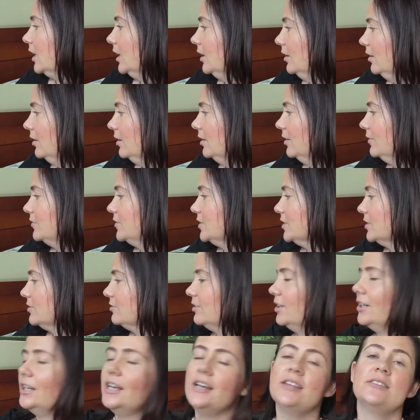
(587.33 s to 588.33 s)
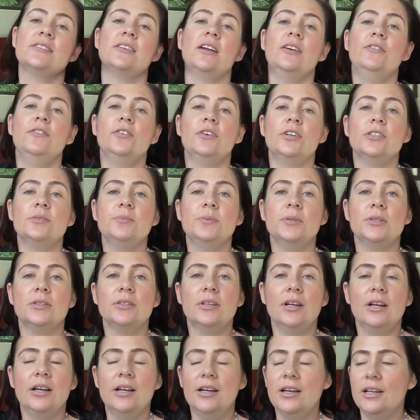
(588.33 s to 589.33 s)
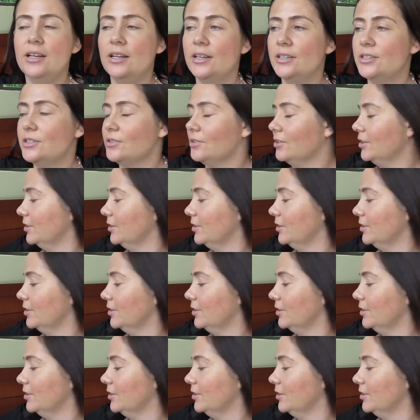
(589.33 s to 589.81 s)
Oh, I've just realized I forgot to put highlighter